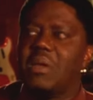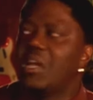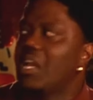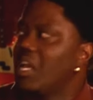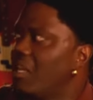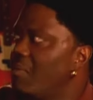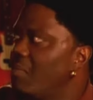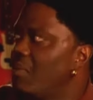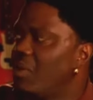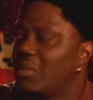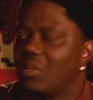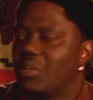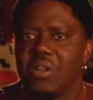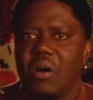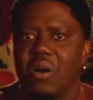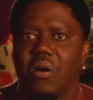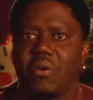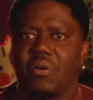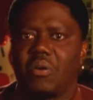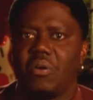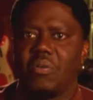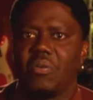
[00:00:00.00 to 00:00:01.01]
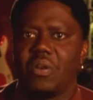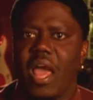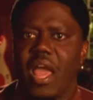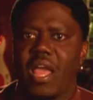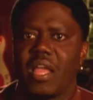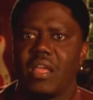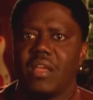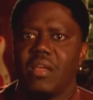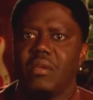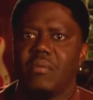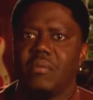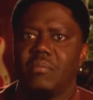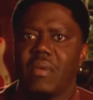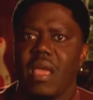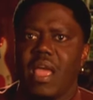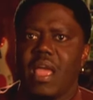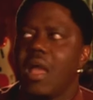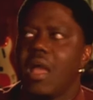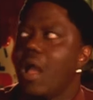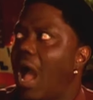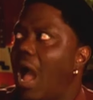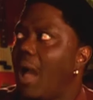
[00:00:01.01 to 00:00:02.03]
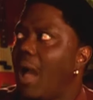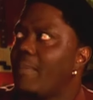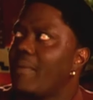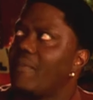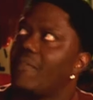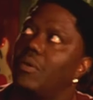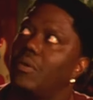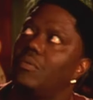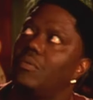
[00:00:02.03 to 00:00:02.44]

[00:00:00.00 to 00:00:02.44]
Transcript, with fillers: in the middle of the doggone night. Man, I'll be